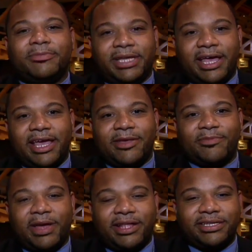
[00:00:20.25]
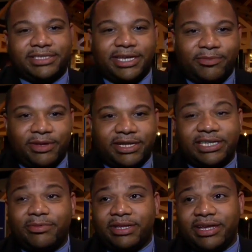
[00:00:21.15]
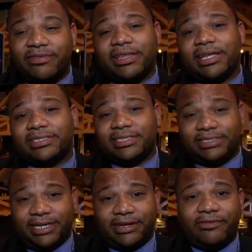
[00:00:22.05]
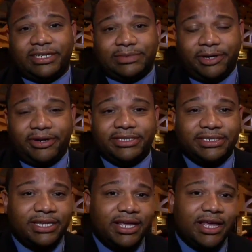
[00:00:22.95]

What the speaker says: McCain-Palin ticket because I believe that that's a ticket of experience.